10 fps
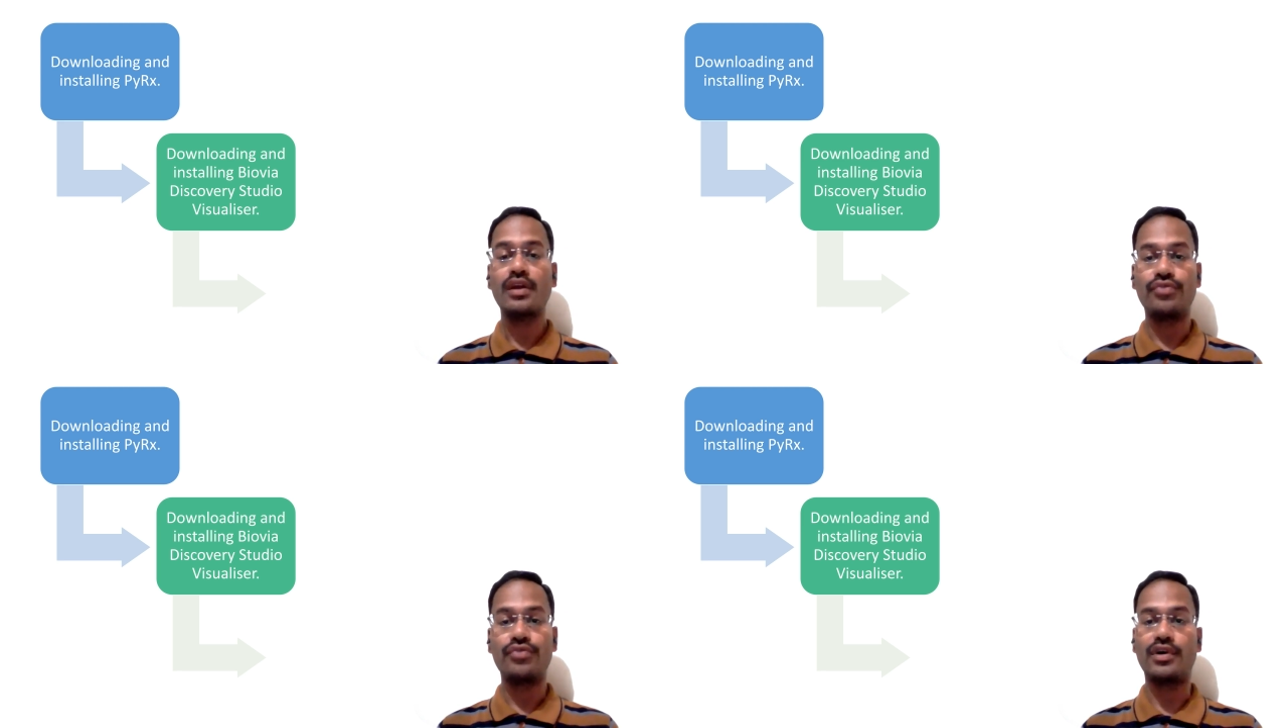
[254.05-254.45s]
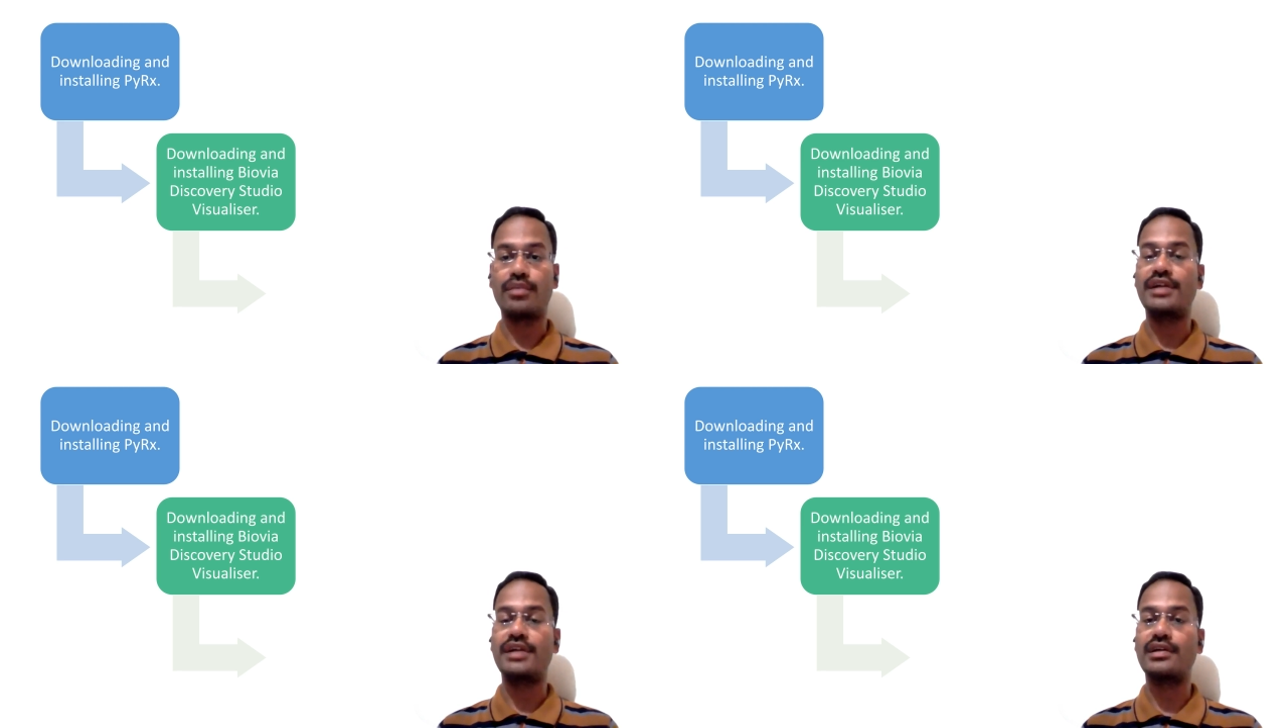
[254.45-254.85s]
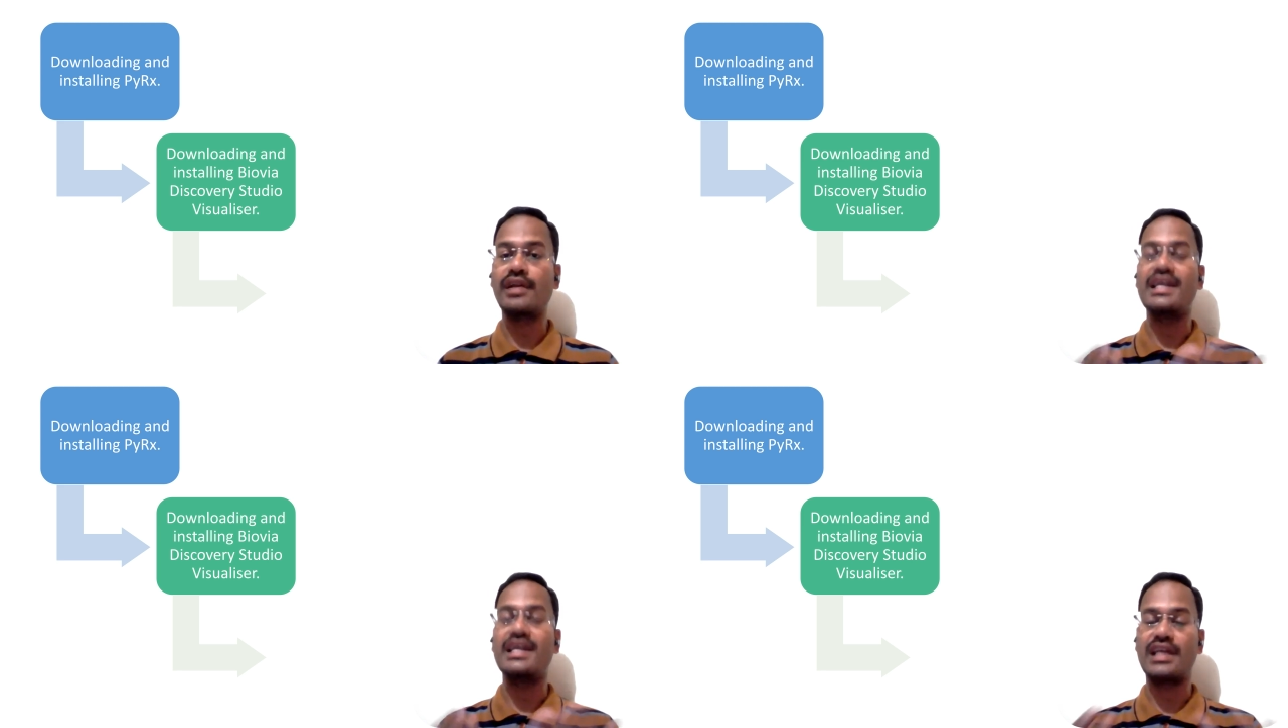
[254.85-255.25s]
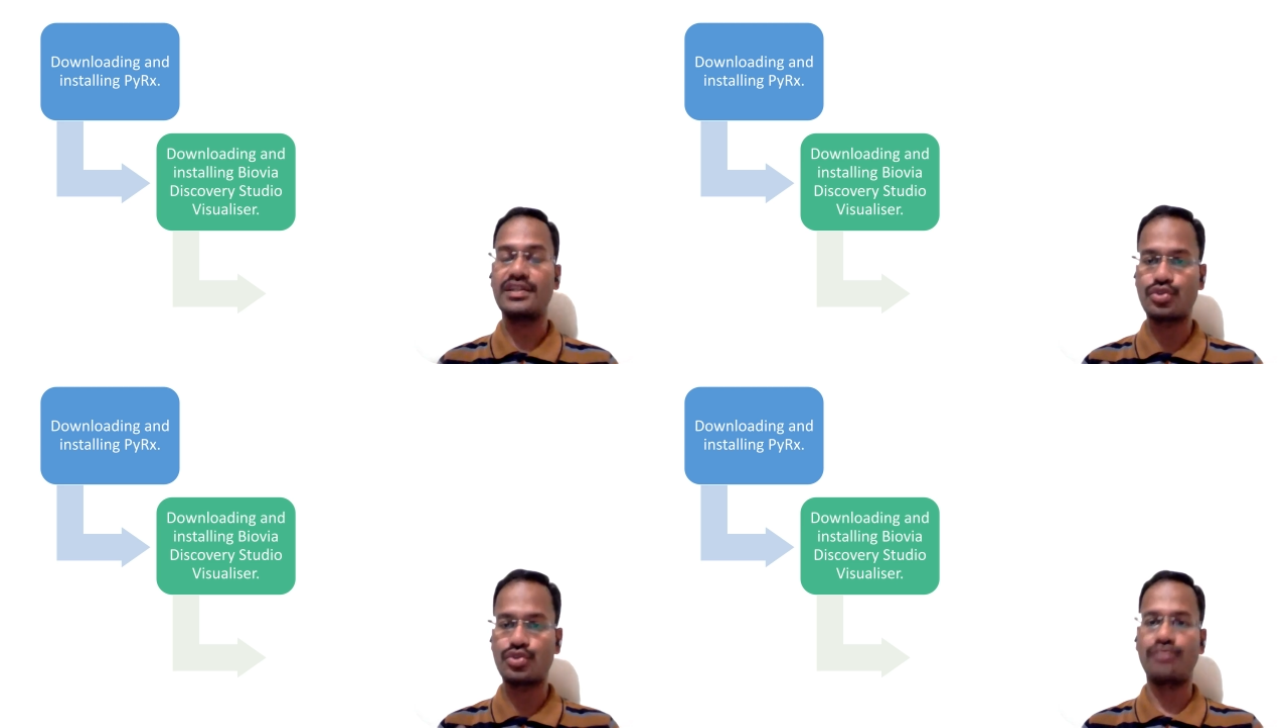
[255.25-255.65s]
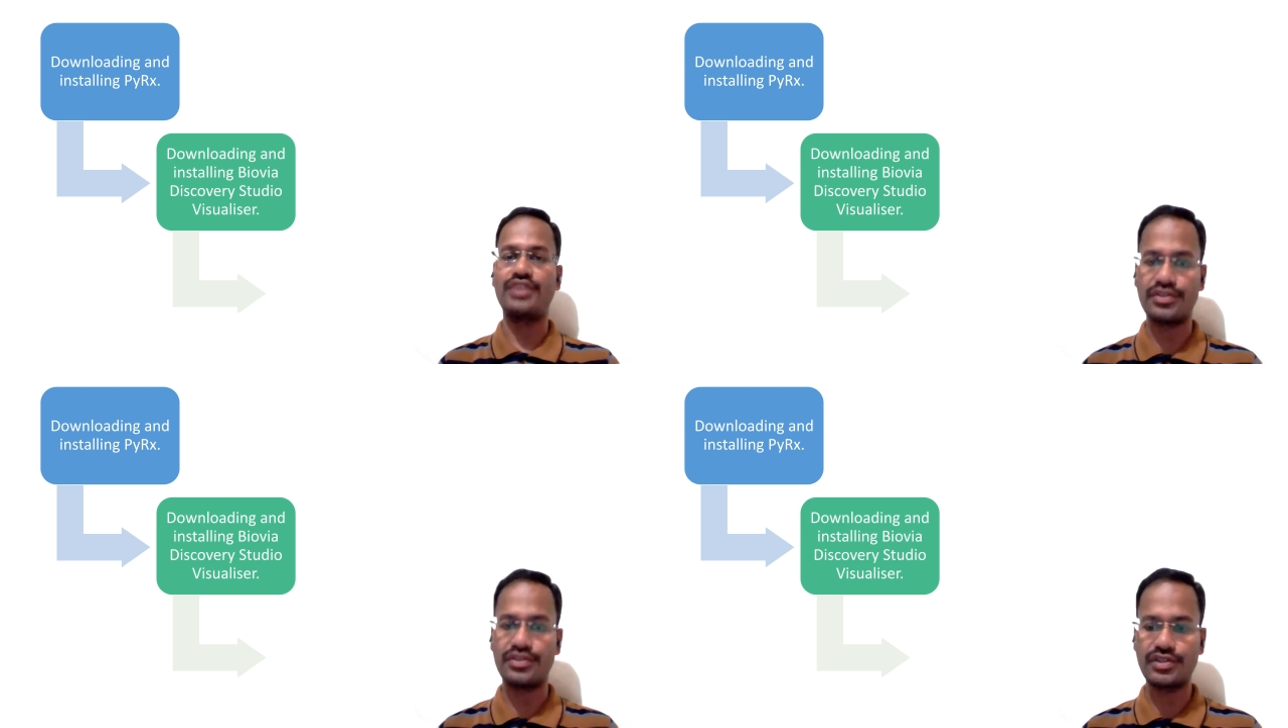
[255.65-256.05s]
for better analysis of the
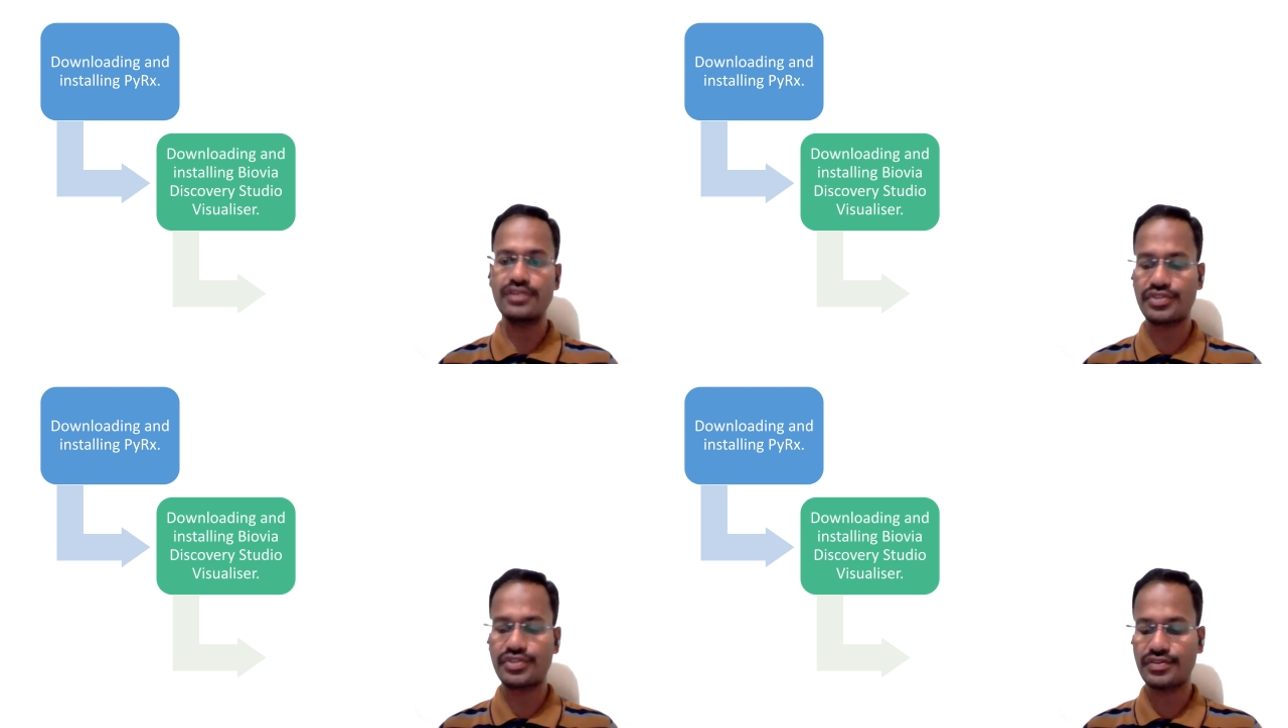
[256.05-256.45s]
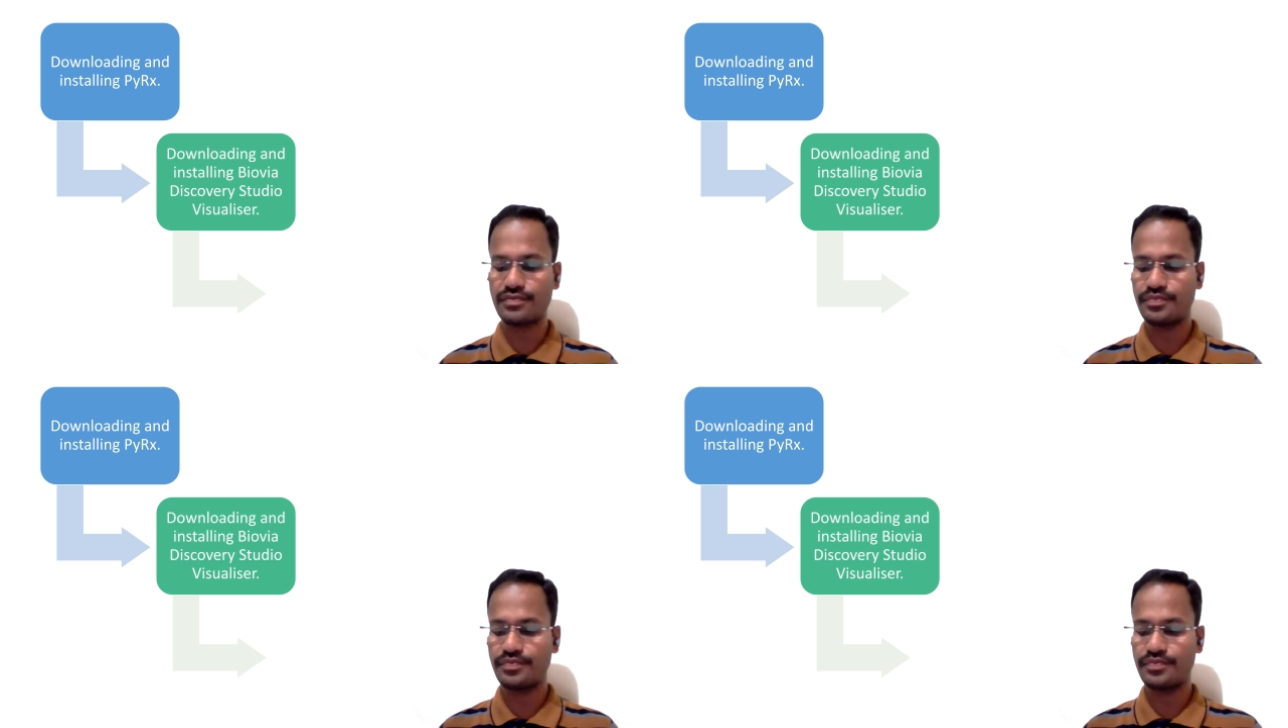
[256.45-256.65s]
results.